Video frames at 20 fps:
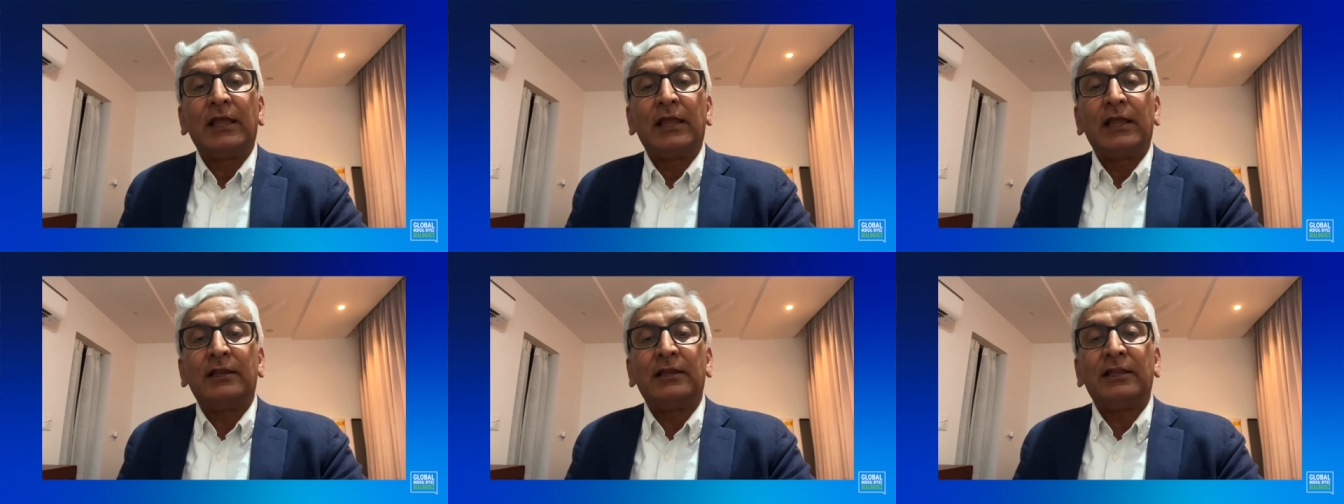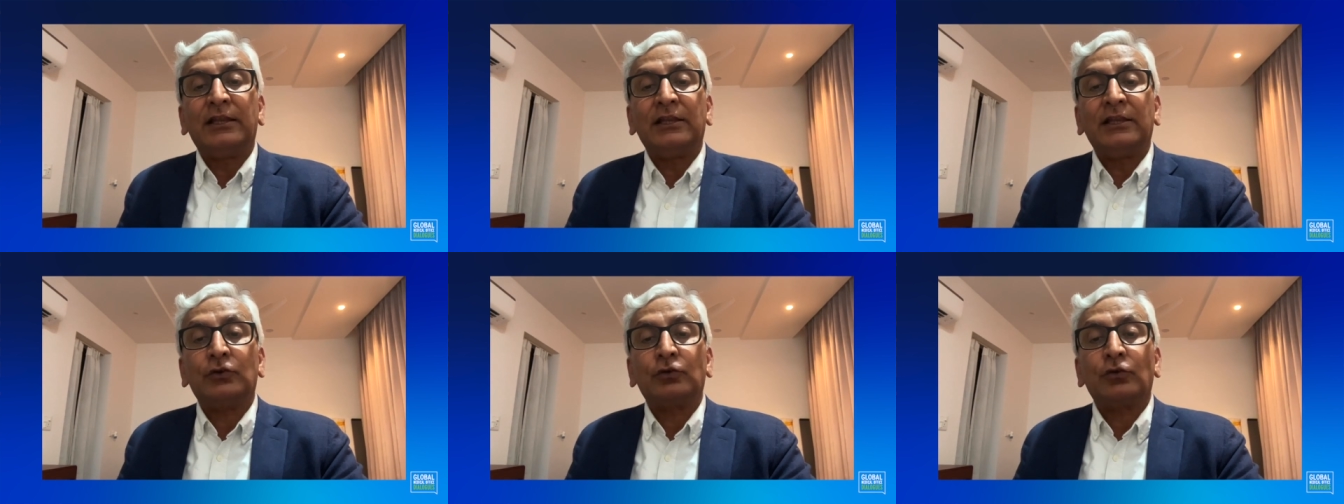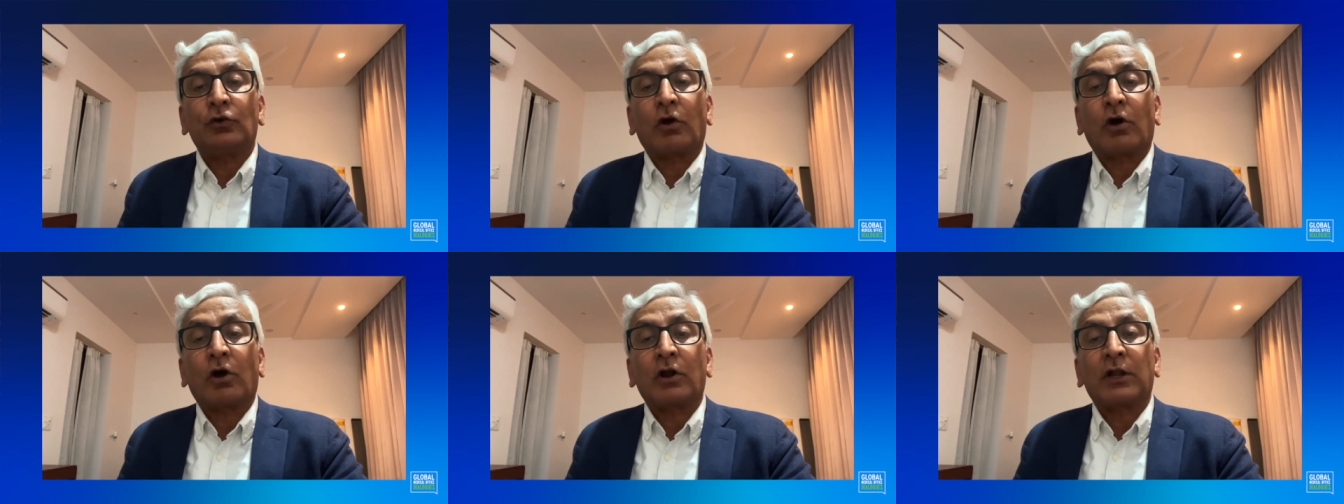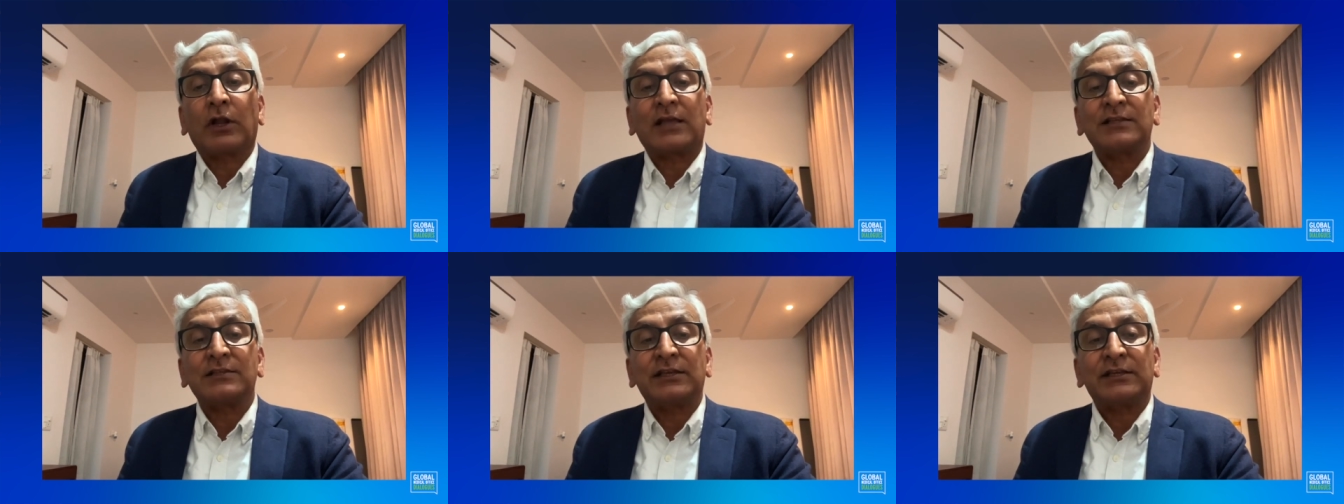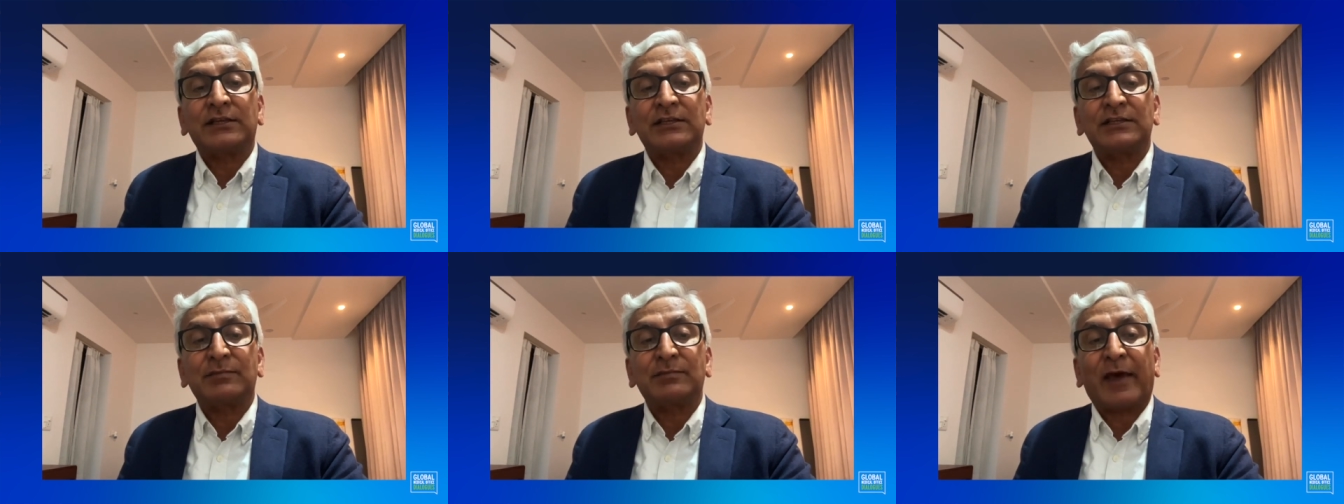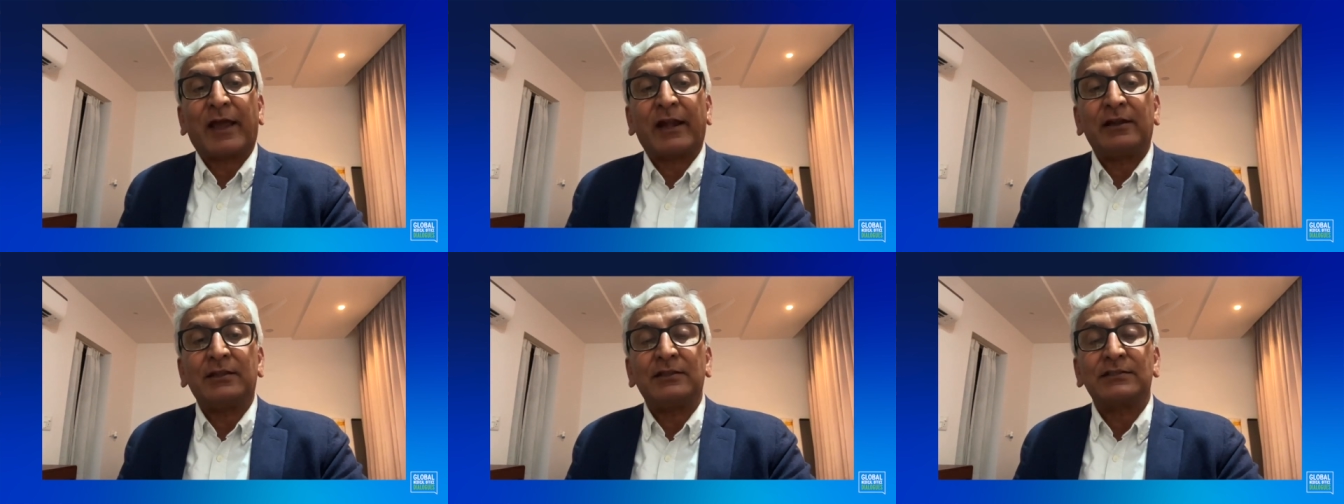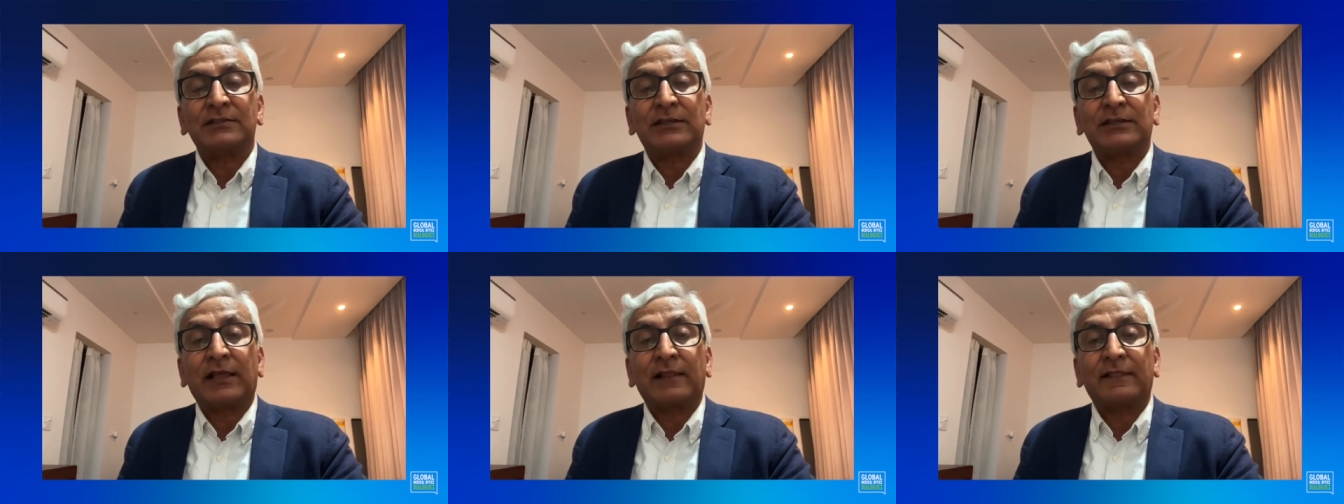leading to long-lasting disparities
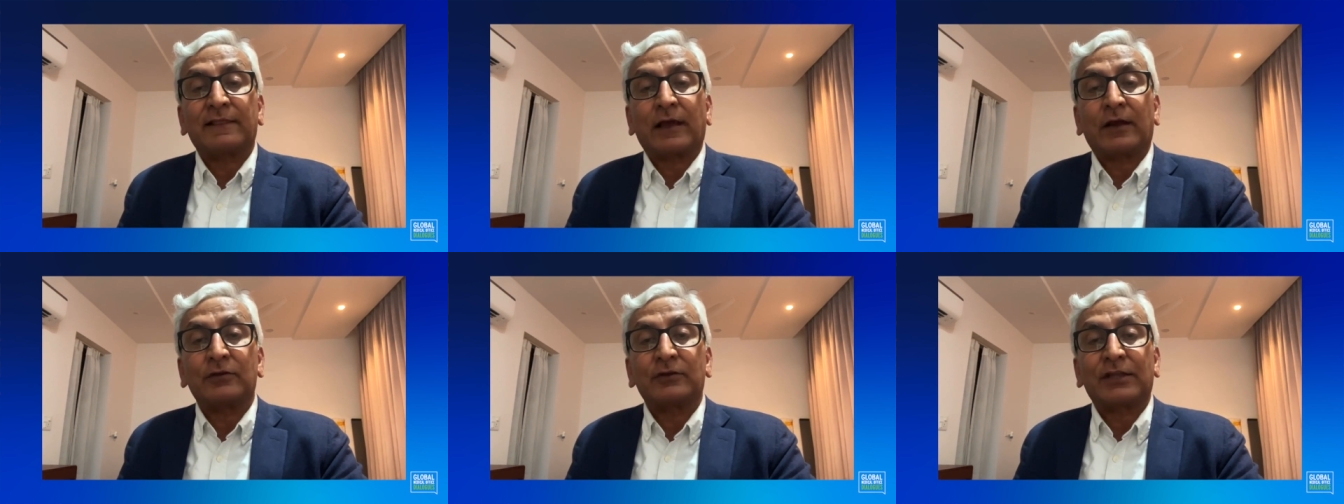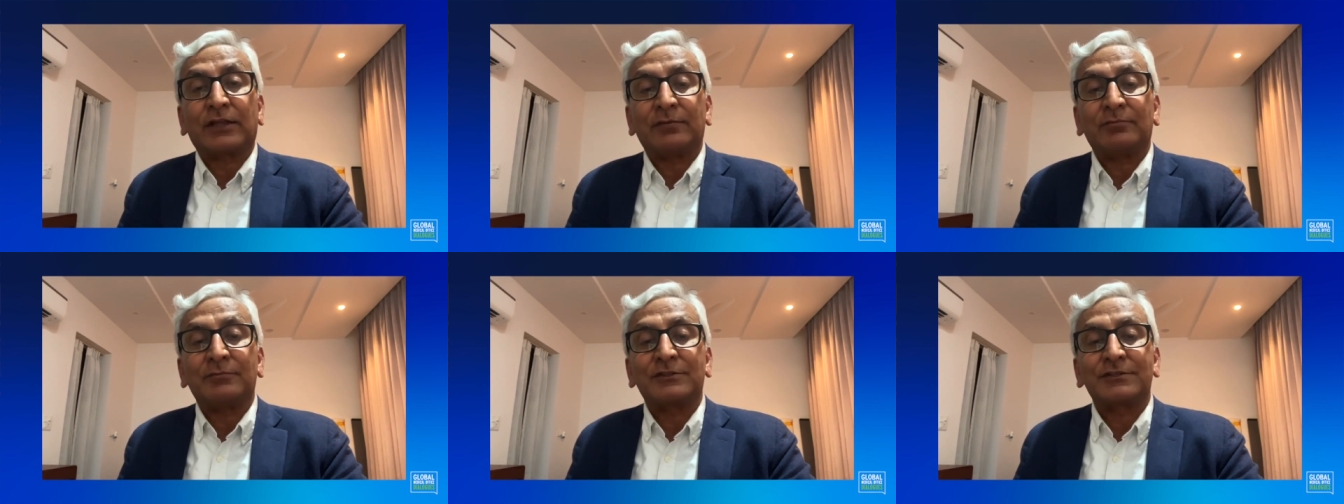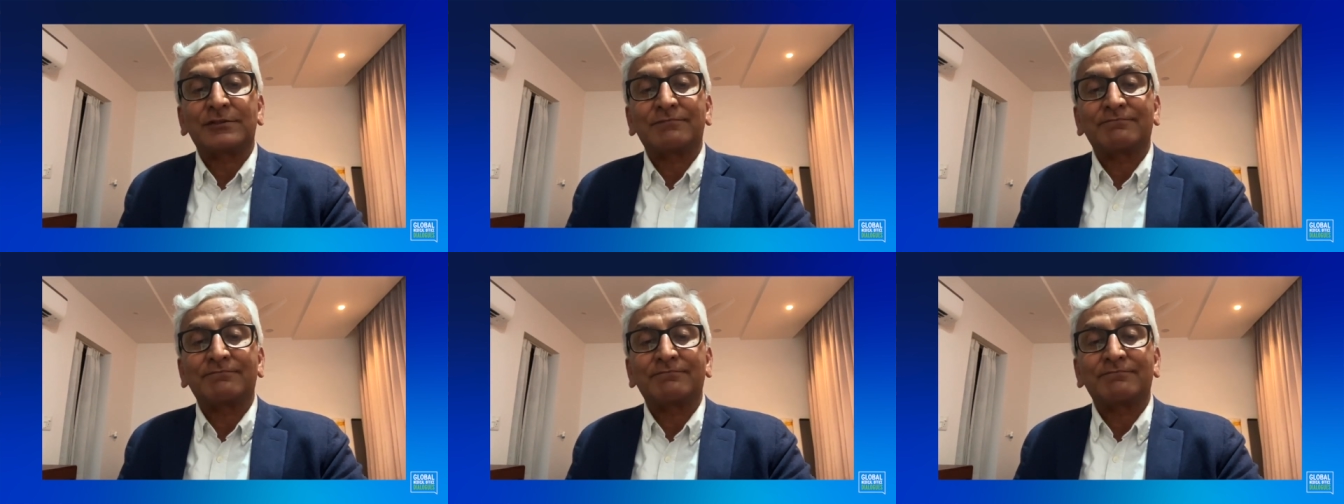in health outcomes.